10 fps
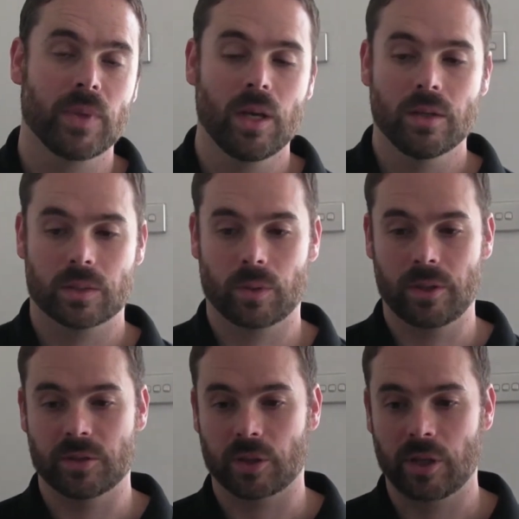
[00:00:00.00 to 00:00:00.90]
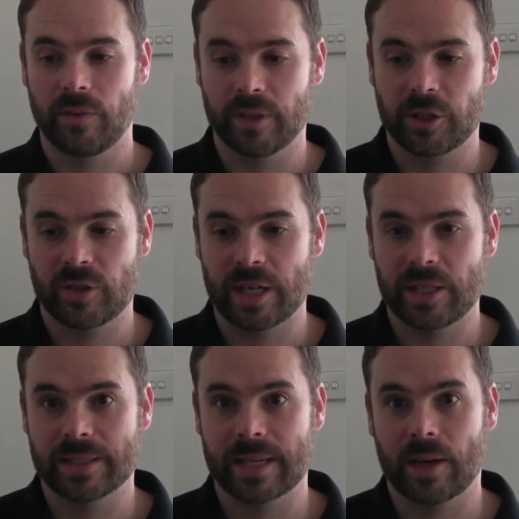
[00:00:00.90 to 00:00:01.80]
So what I do is I'll go through the
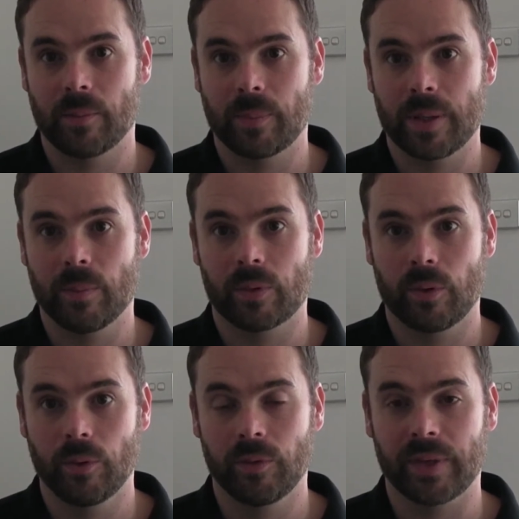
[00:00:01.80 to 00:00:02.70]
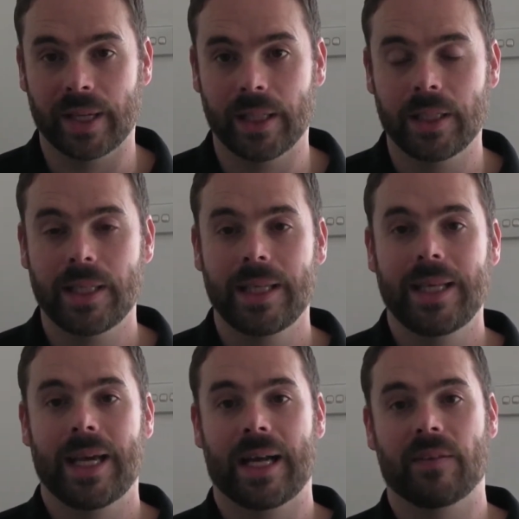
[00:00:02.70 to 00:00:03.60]
strategies to help improve that.
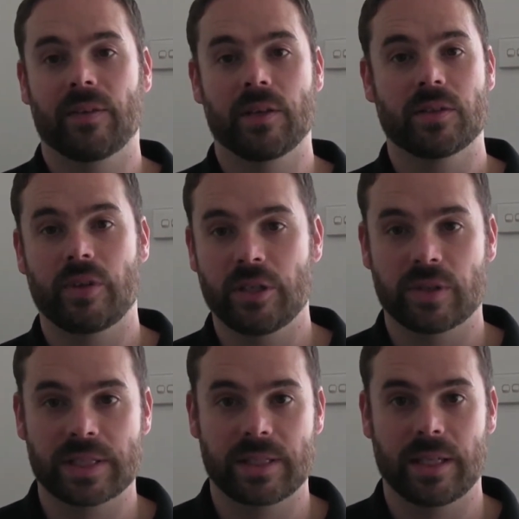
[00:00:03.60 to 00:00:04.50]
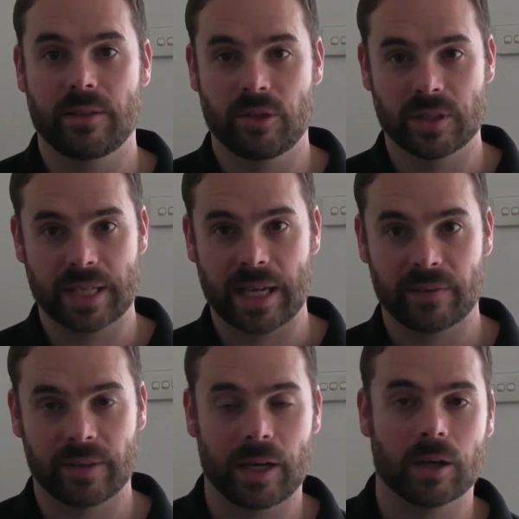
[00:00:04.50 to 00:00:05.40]
And then for those that are interested, just
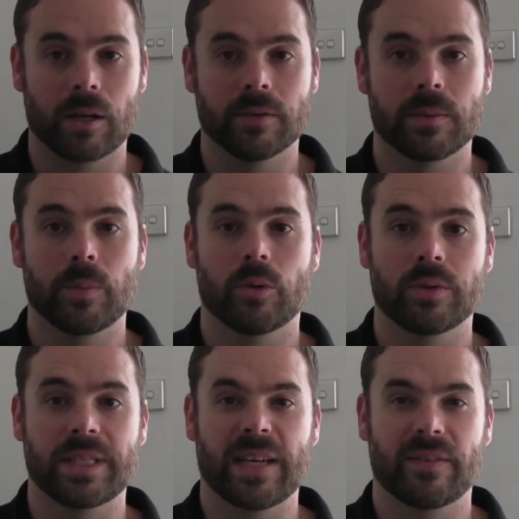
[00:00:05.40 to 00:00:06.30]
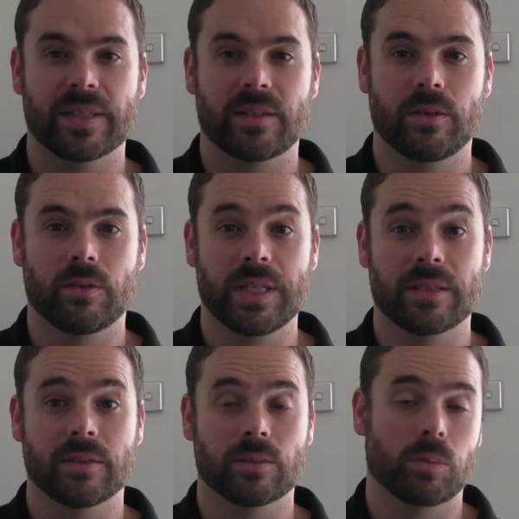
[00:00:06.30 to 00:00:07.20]
after that I'll go into a bit more depth as to the
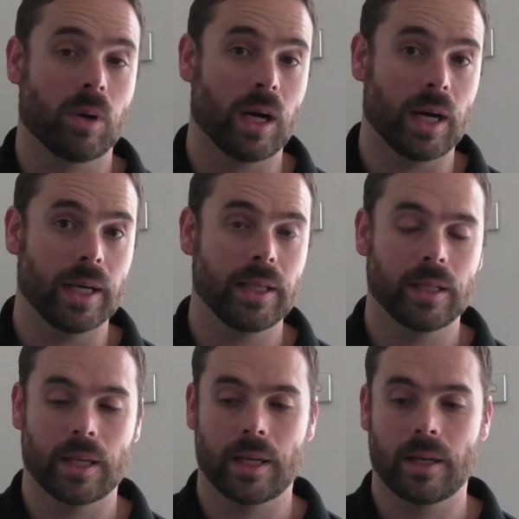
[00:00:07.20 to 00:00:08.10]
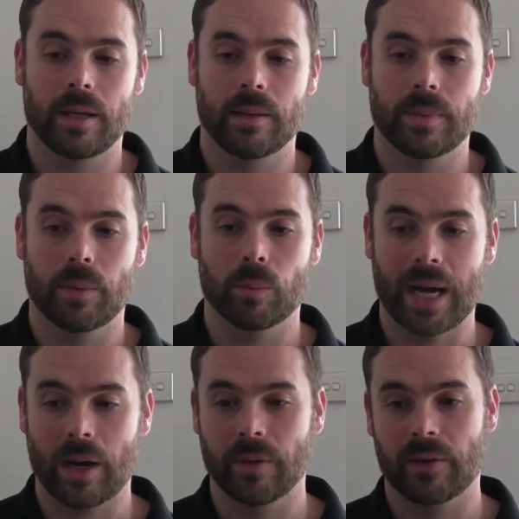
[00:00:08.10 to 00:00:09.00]
reasons why and
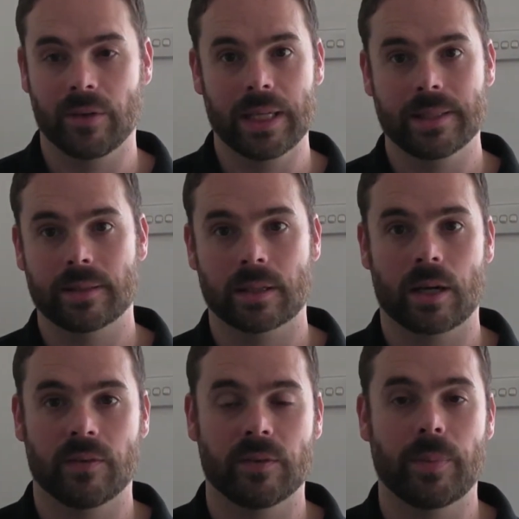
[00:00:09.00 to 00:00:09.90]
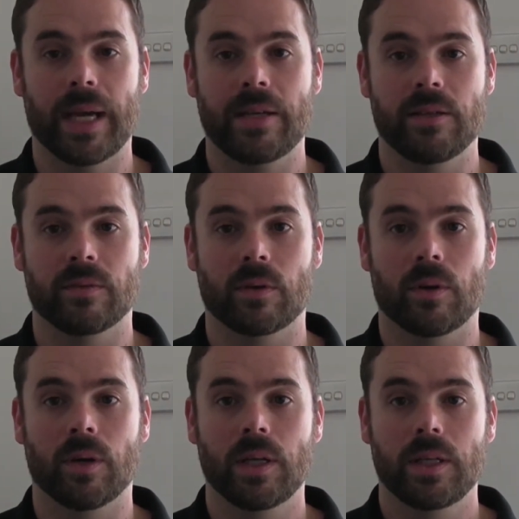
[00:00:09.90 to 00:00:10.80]
how that relates to the kind of the pain that you've
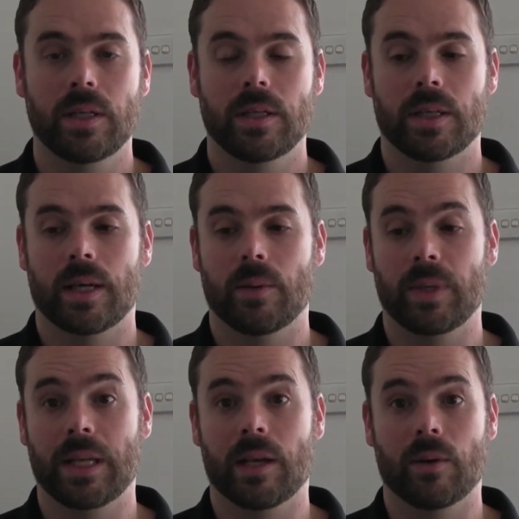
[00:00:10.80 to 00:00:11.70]
got with your lower